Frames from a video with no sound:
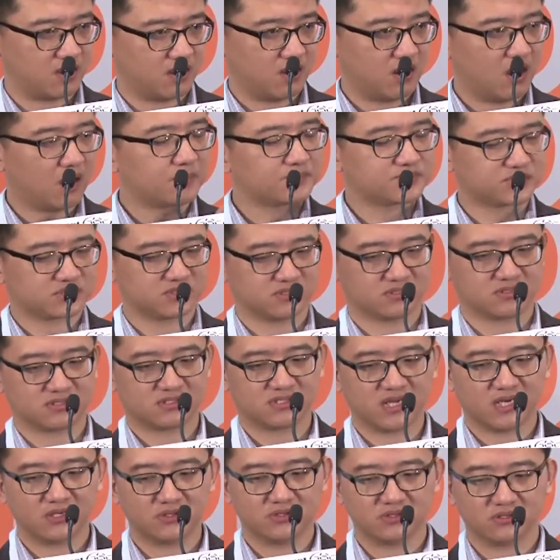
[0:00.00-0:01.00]
option
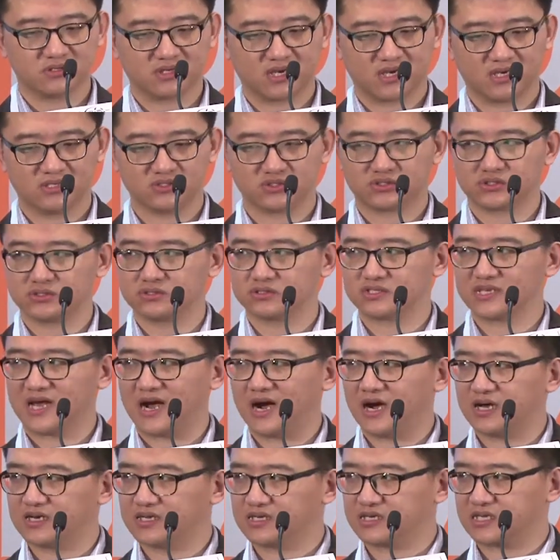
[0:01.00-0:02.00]
that you can choose
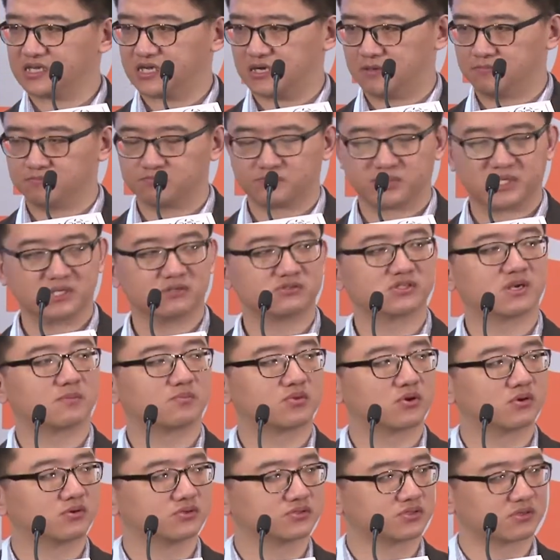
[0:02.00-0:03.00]
other compute
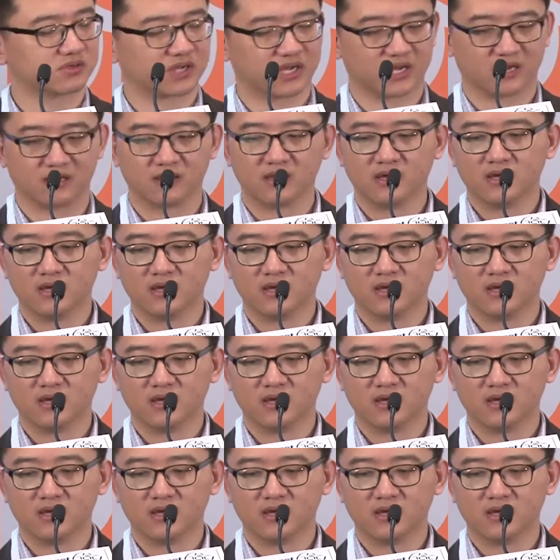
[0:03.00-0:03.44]
approach, okay?